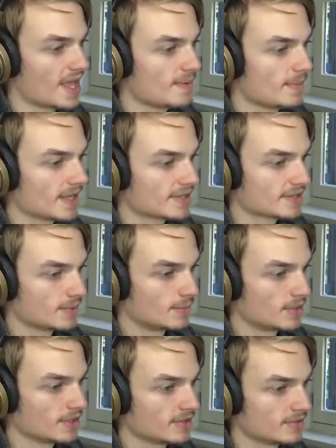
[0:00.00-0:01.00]
aim at
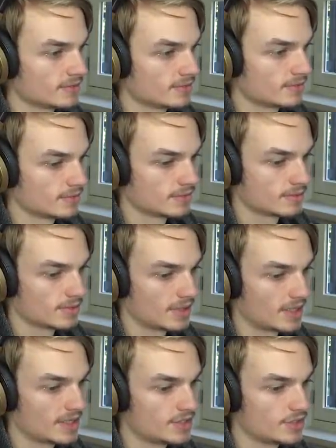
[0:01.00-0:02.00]
someone
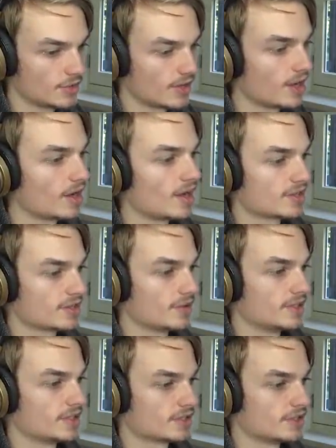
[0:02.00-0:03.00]
and he so
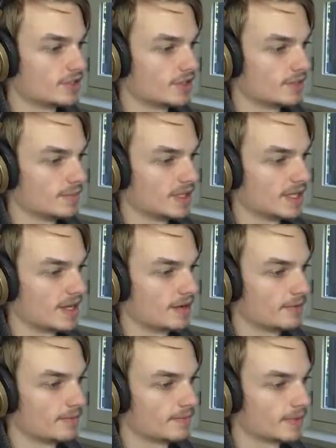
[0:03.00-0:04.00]
he does join me now.
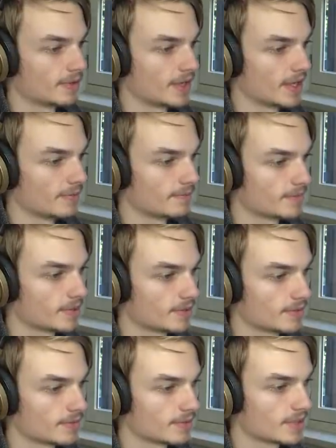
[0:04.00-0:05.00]
Okay,
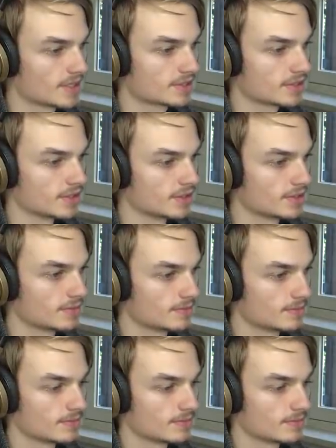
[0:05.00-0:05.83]
that's good.